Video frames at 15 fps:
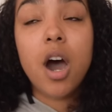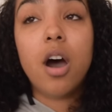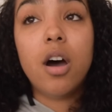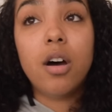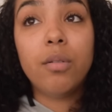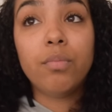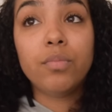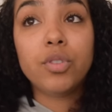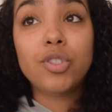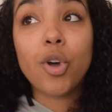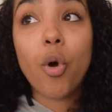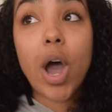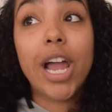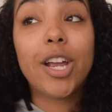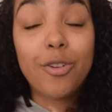Um,
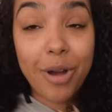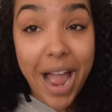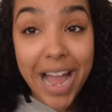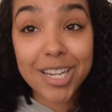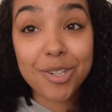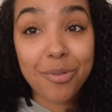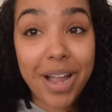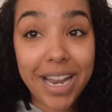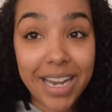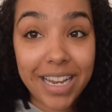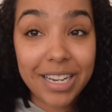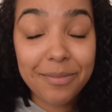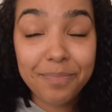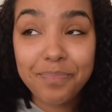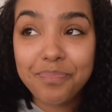so I
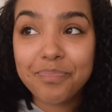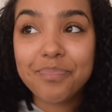graduated